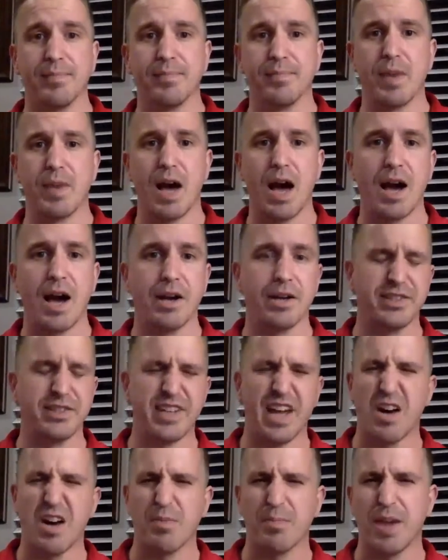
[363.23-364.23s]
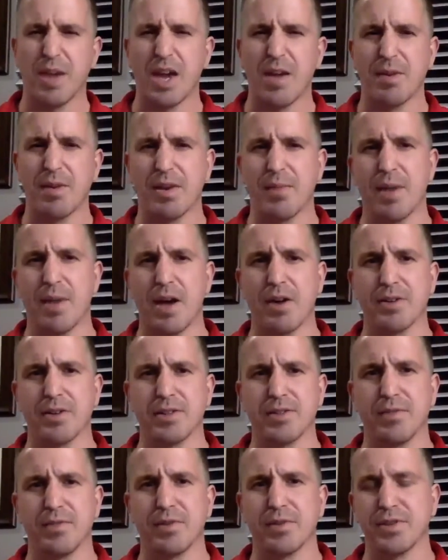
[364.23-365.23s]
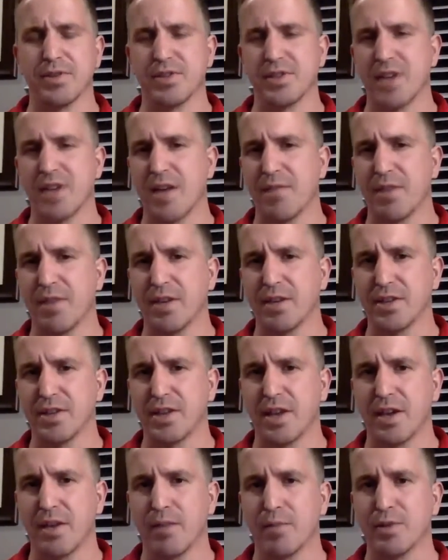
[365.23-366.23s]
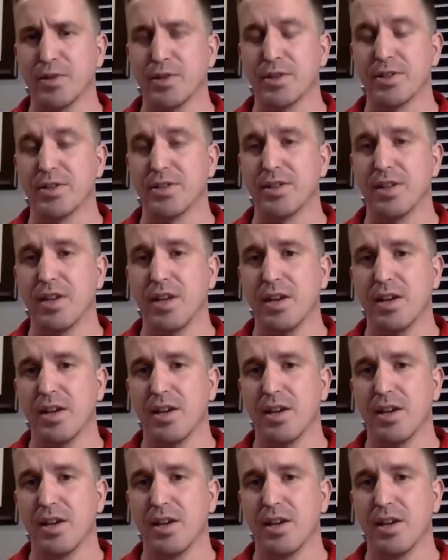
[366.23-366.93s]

higher down payment amounts versus FHA, which is